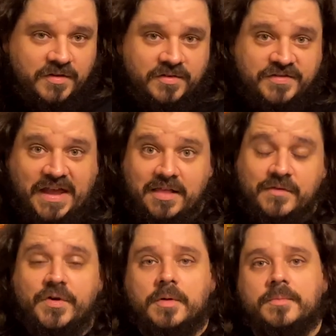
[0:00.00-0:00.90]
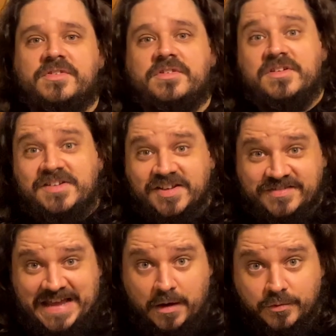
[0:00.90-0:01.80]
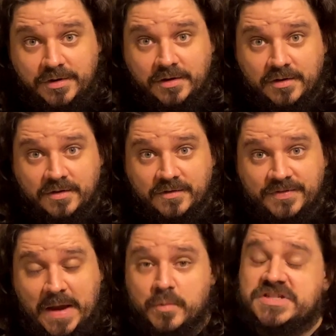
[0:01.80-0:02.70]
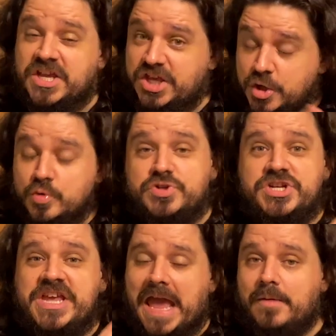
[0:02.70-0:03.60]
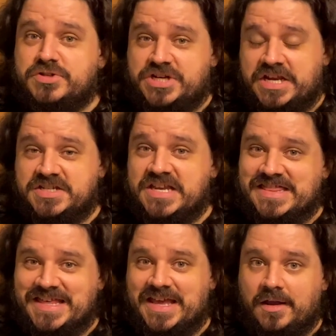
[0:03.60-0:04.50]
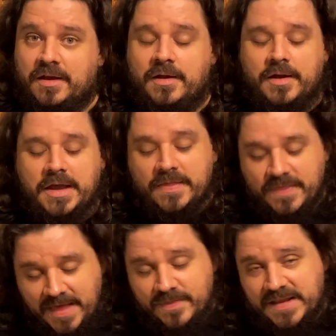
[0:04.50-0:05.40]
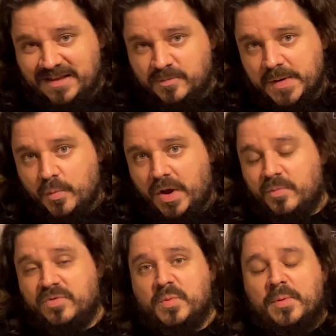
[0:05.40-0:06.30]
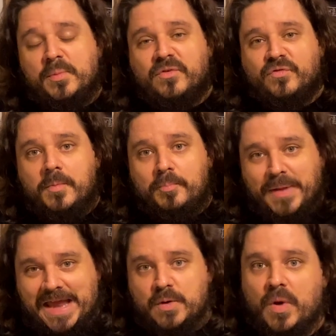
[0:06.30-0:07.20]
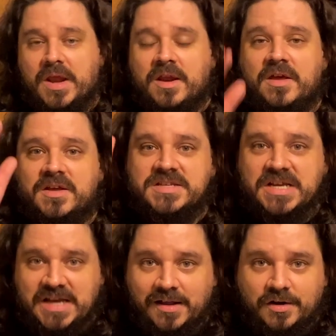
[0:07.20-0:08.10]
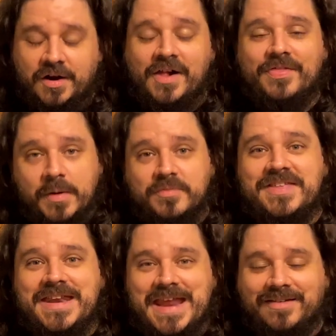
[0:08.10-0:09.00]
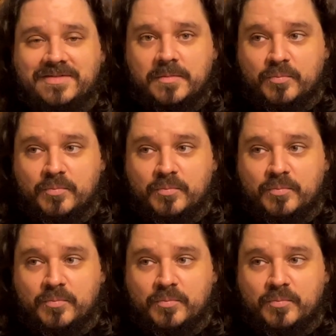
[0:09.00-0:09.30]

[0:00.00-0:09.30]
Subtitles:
silent films to sound, that was a huge game-changing thing. And then the next big one was when we went from black and white to color. That was the next